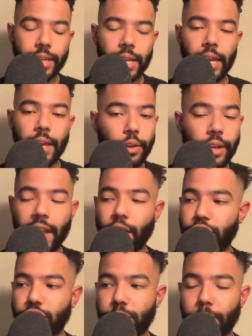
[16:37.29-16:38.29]
you can't
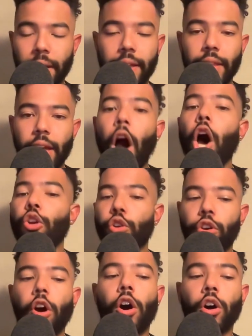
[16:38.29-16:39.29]
just play the
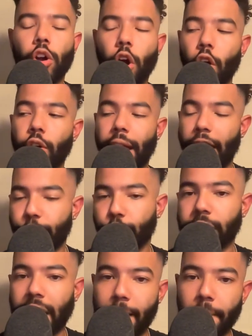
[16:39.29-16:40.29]
underdog card every
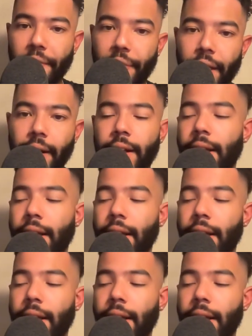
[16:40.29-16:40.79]
game, I think.